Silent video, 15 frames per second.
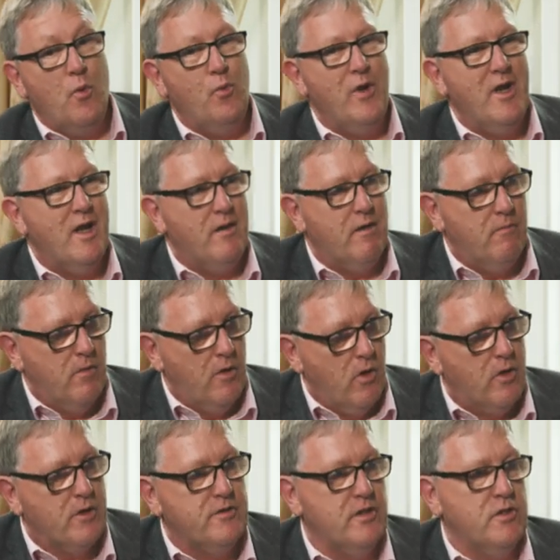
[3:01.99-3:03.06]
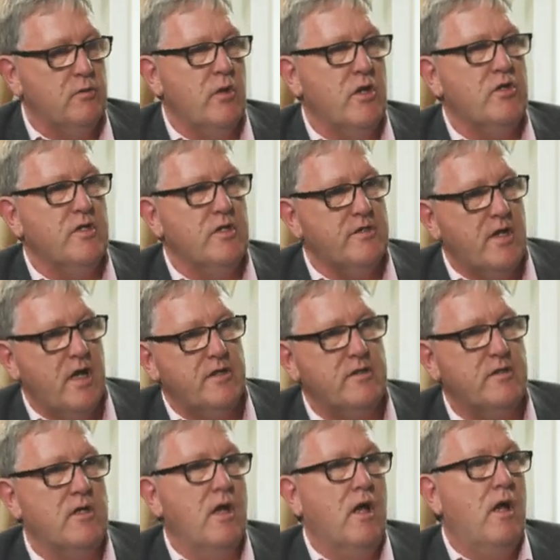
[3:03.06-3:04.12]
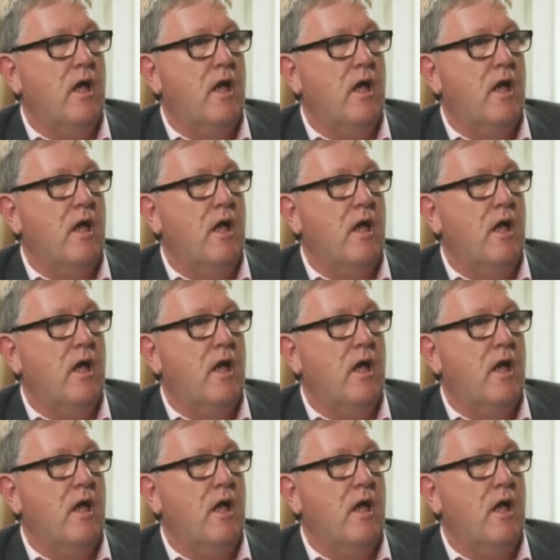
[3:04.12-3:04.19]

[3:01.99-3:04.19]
We'll look at the situation, assess it,